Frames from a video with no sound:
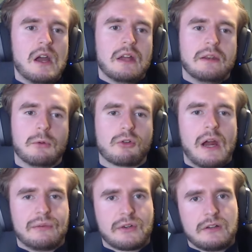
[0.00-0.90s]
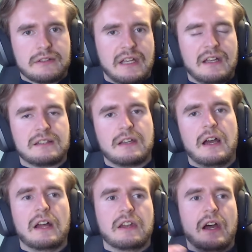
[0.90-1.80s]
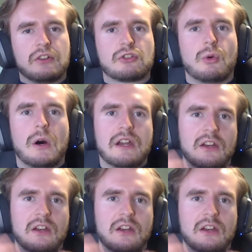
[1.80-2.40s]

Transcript: demographical data and so on,